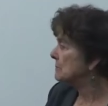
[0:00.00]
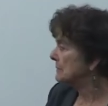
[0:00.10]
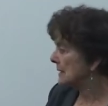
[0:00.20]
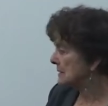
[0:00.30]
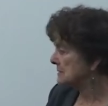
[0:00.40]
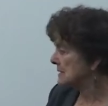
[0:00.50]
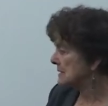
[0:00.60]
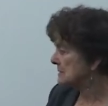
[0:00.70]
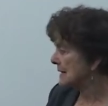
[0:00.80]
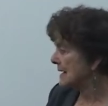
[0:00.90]
plays these
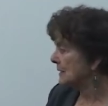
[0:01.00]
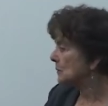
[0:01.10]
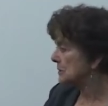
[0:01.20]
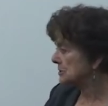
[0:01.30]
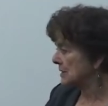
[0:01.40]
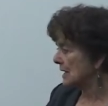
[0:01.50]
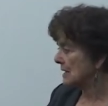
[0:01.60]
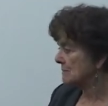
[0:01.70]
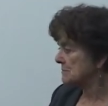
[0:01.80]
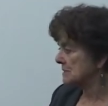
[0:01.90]
language
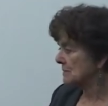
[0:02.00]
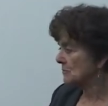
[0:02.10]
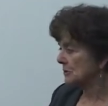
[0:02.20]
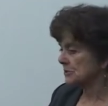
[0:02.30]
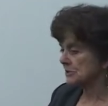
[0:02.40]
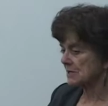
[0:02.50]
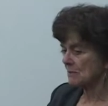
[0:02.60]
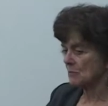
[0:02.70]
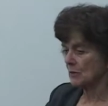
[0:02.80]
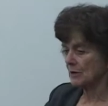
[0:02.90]
games in which some
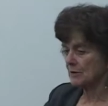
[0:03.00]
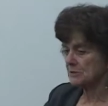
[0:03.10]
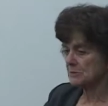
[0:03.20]
words